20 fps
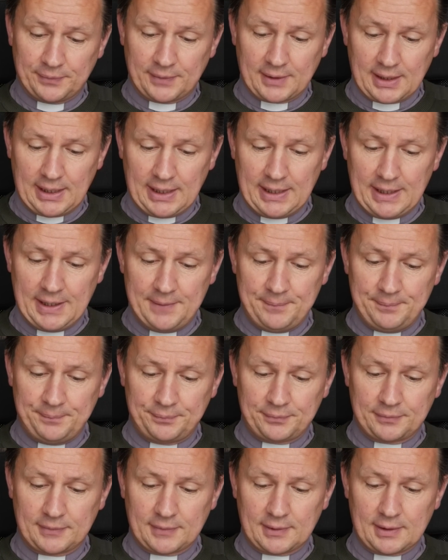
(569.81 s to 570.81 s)
And
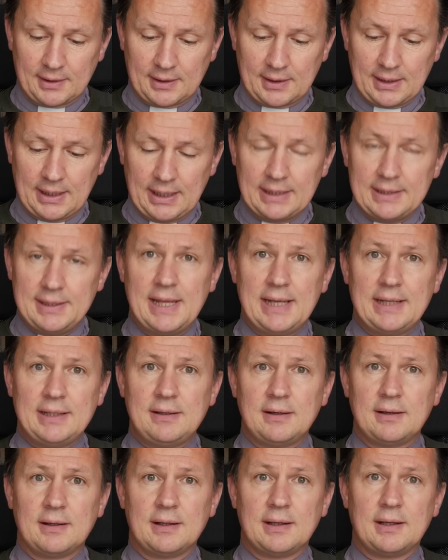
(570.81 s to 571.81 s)

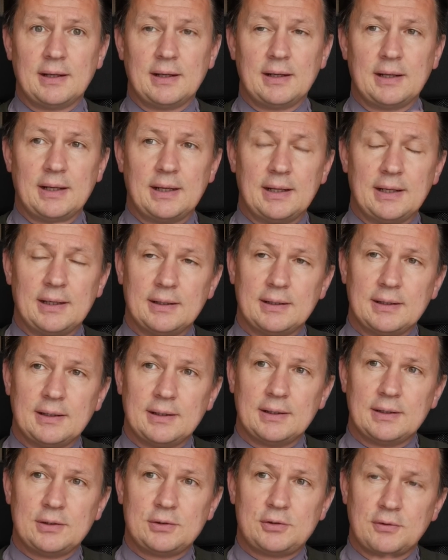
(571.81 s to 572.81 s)
then
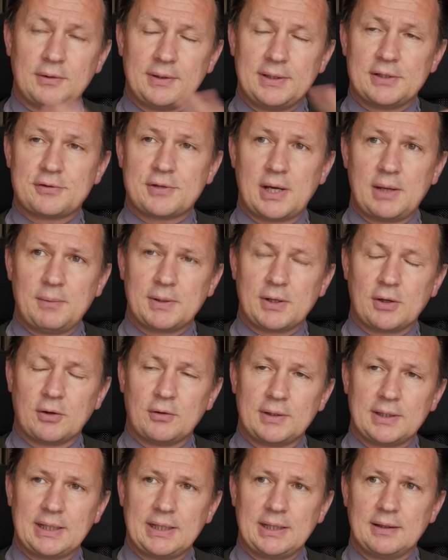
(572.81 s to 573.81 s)
during this time, we got all
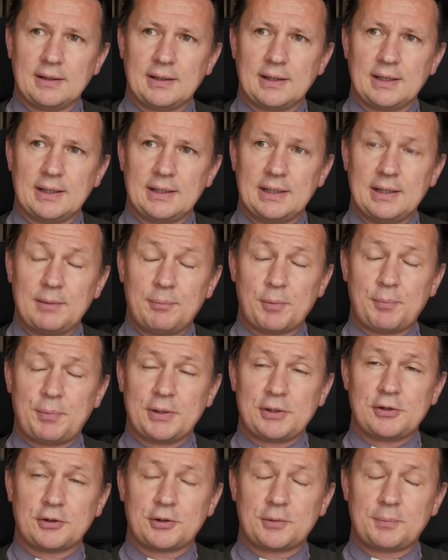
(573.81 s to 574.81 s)
the liberal
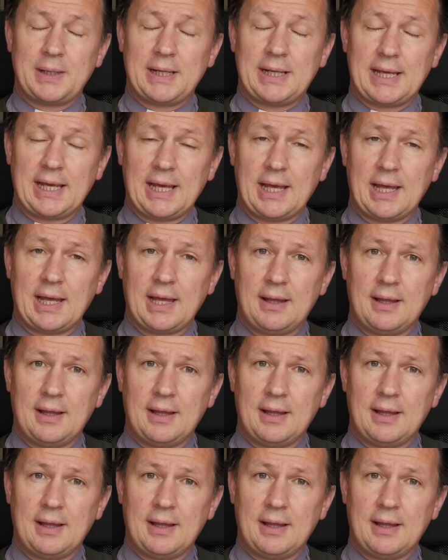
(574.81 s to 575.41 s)
bishops speaking